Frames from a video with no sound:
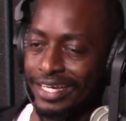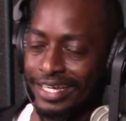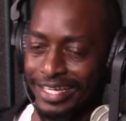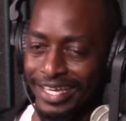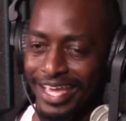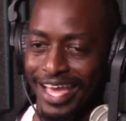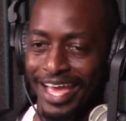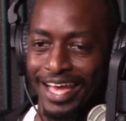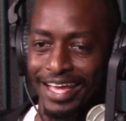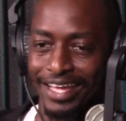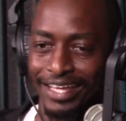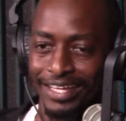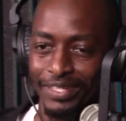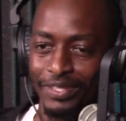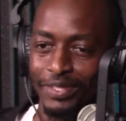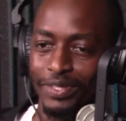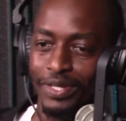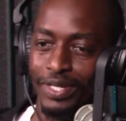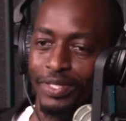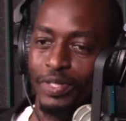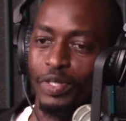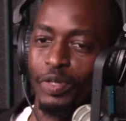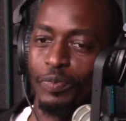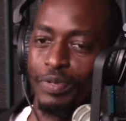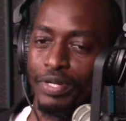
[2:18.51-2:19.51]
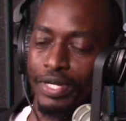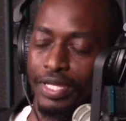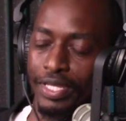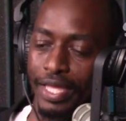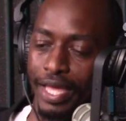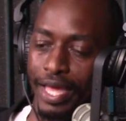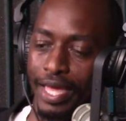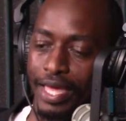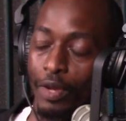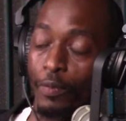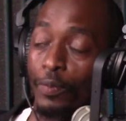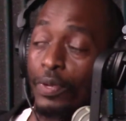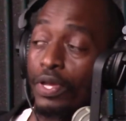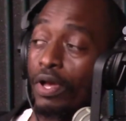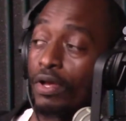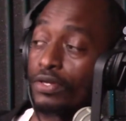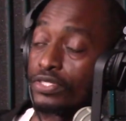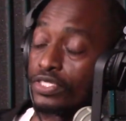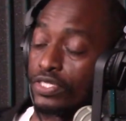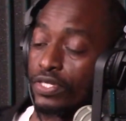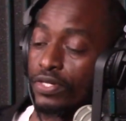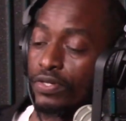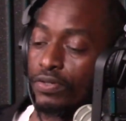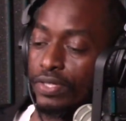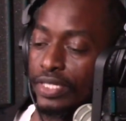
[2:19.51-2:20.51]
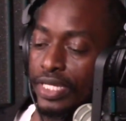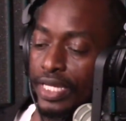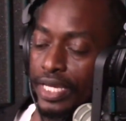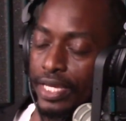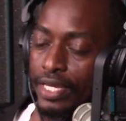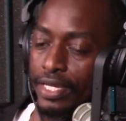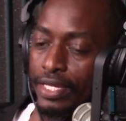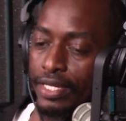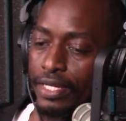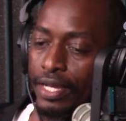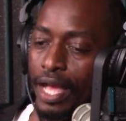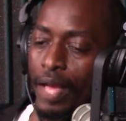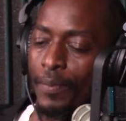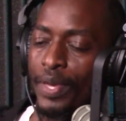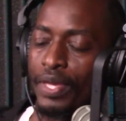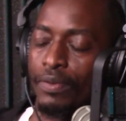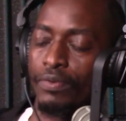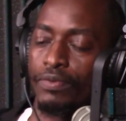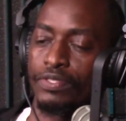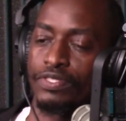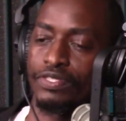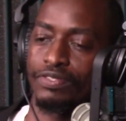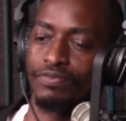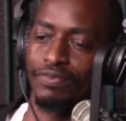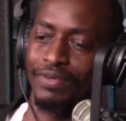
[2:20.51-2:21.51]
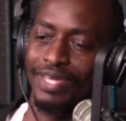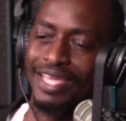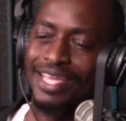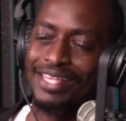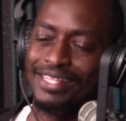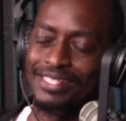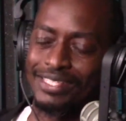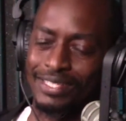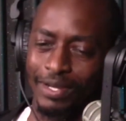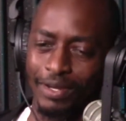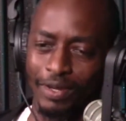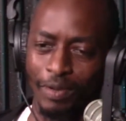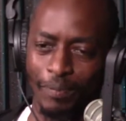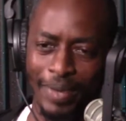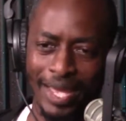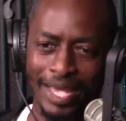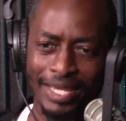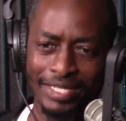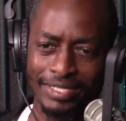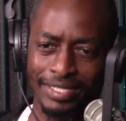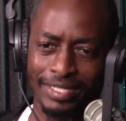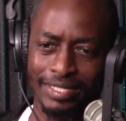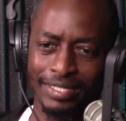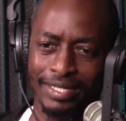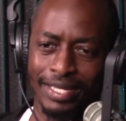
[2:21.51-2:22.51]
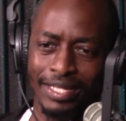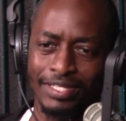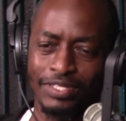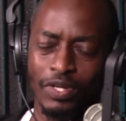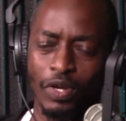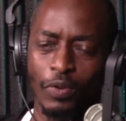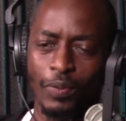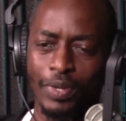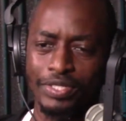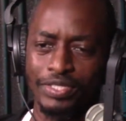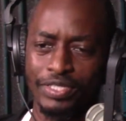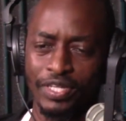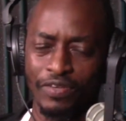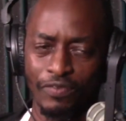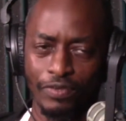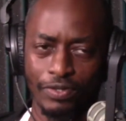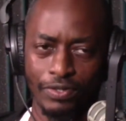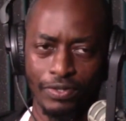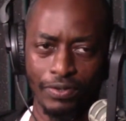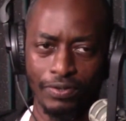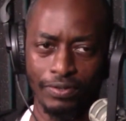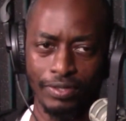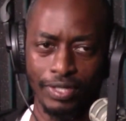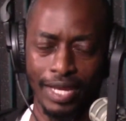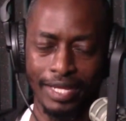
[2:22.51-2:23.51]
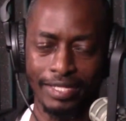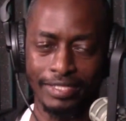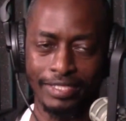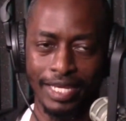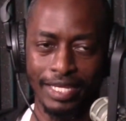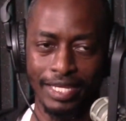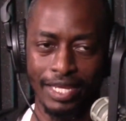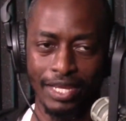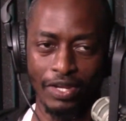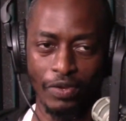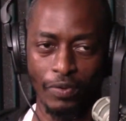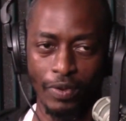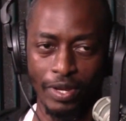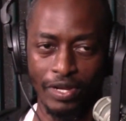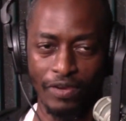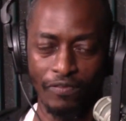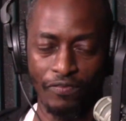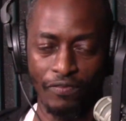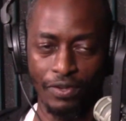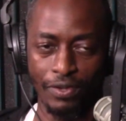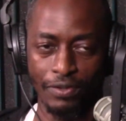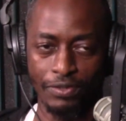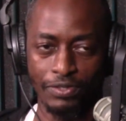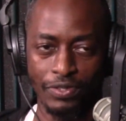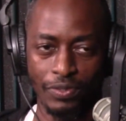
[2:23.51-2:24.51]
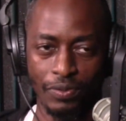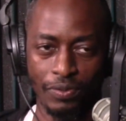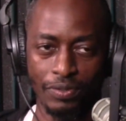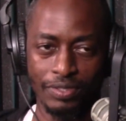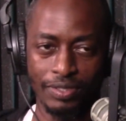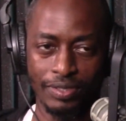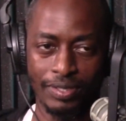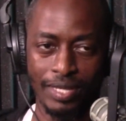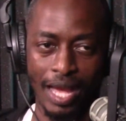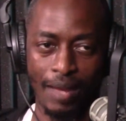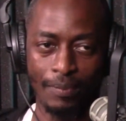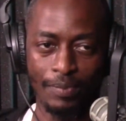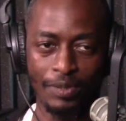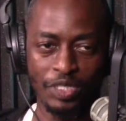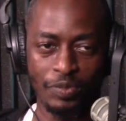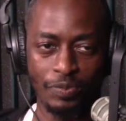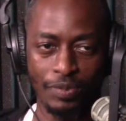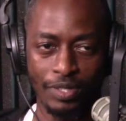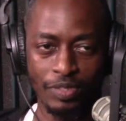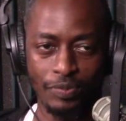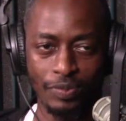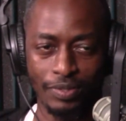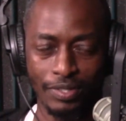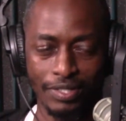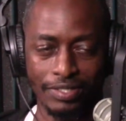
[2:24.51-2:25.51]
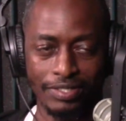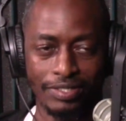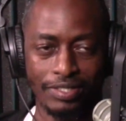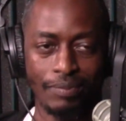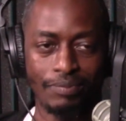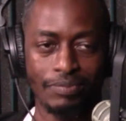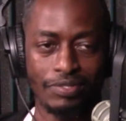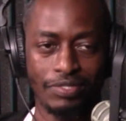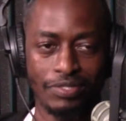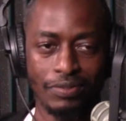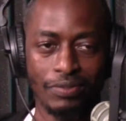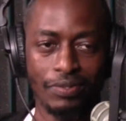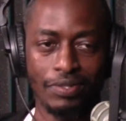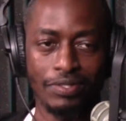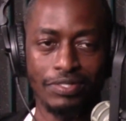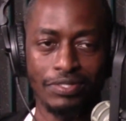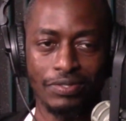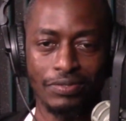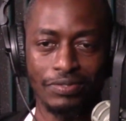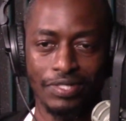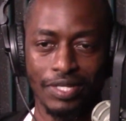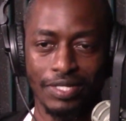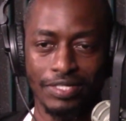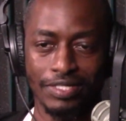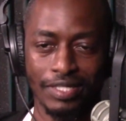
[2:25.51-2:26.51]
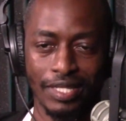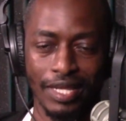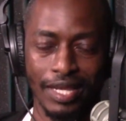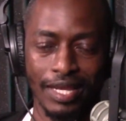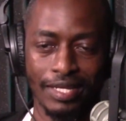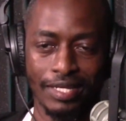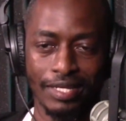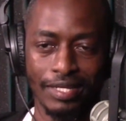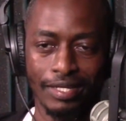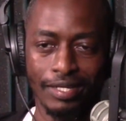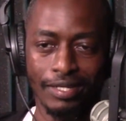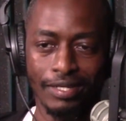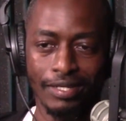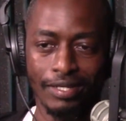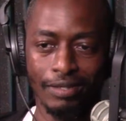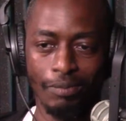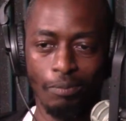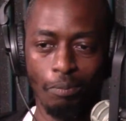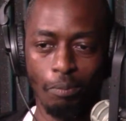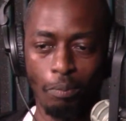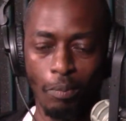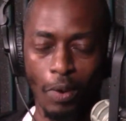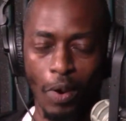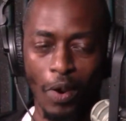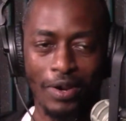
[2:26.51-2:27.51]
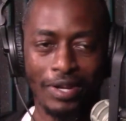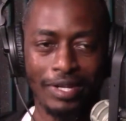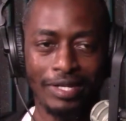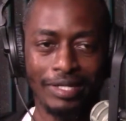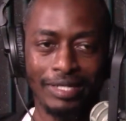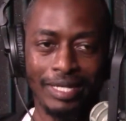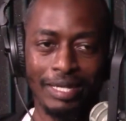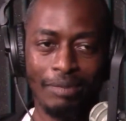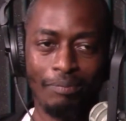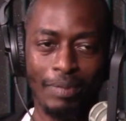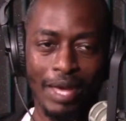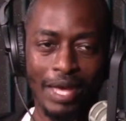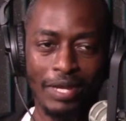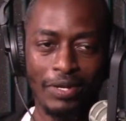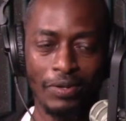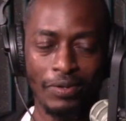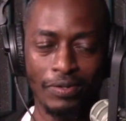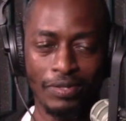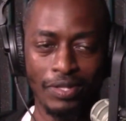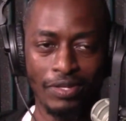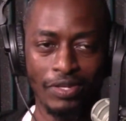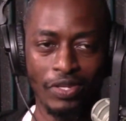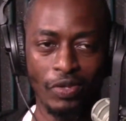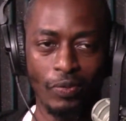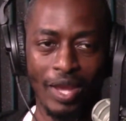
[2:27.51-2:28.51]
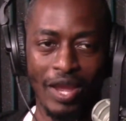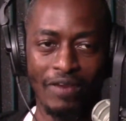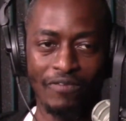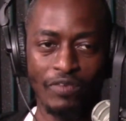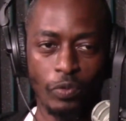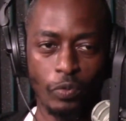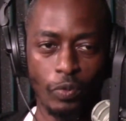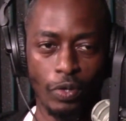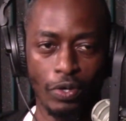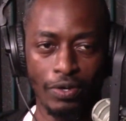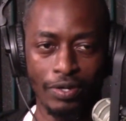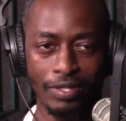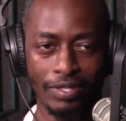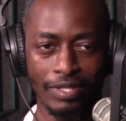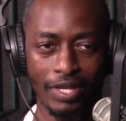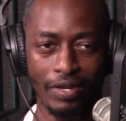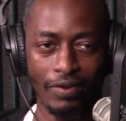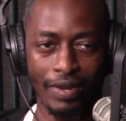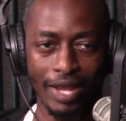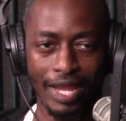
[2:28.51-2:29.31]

Yeah, a little bit of that. And we also did, I mean, he's amazing. It's always difficult, like taking credit for your students' accomplishments, because some students are just like markedly better than you ever were at their